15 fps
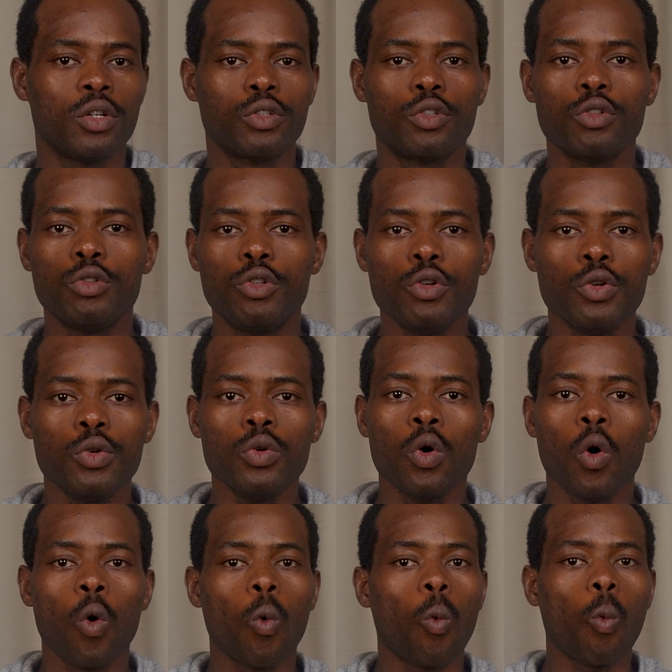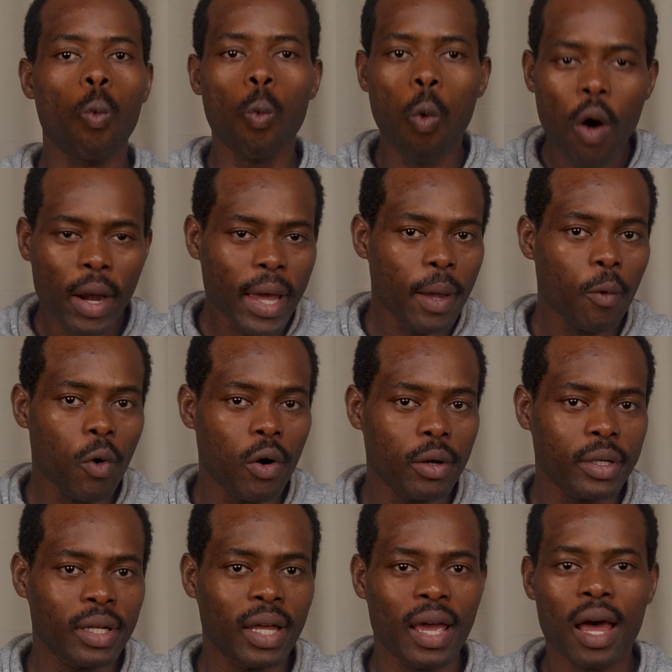to do what I
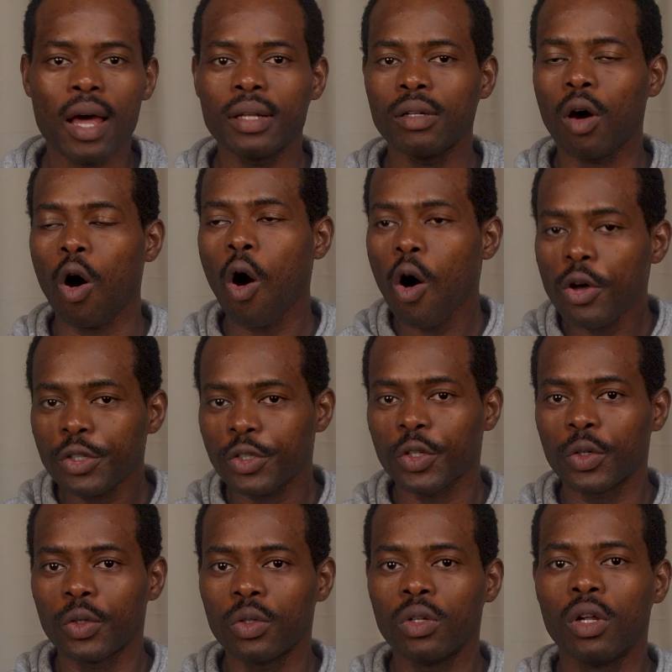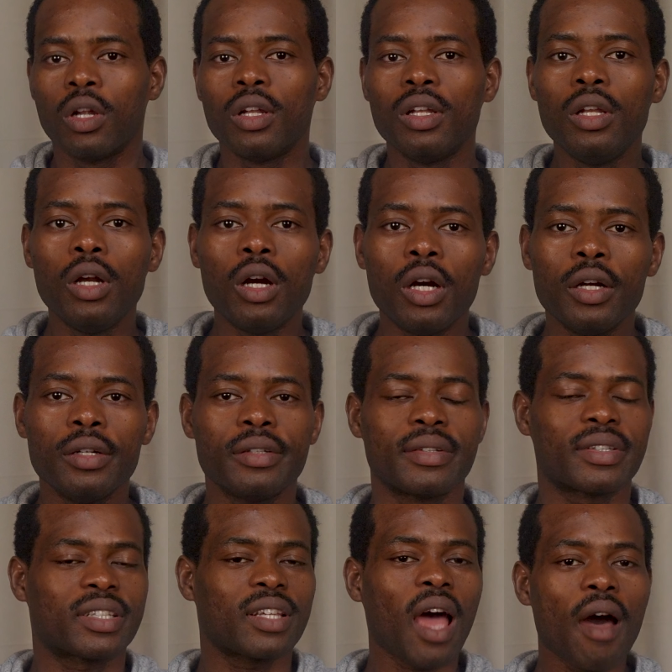want and also learn
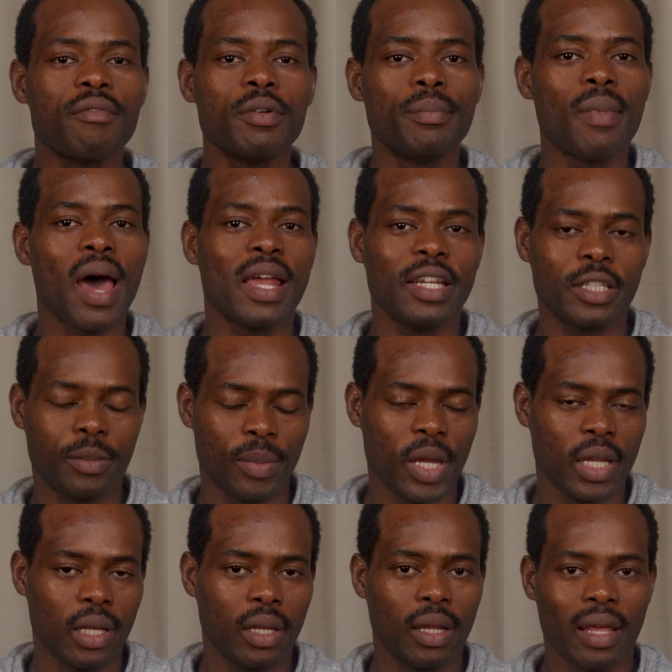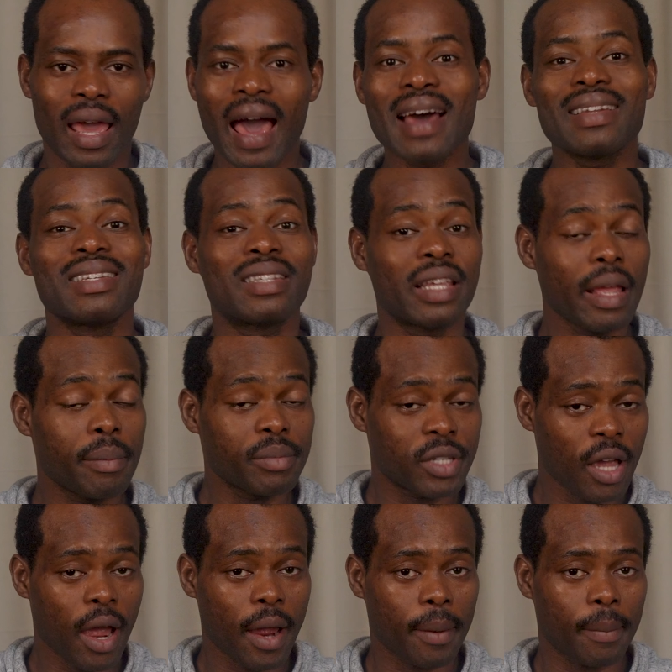server management at the same
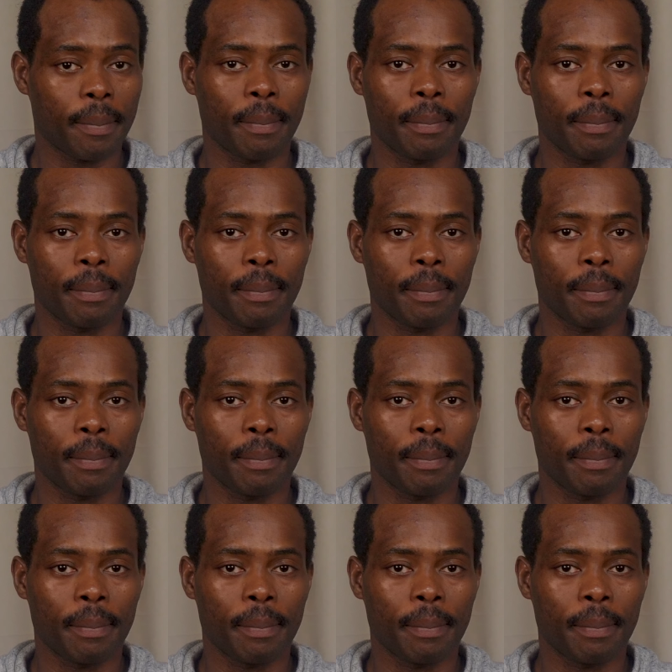time.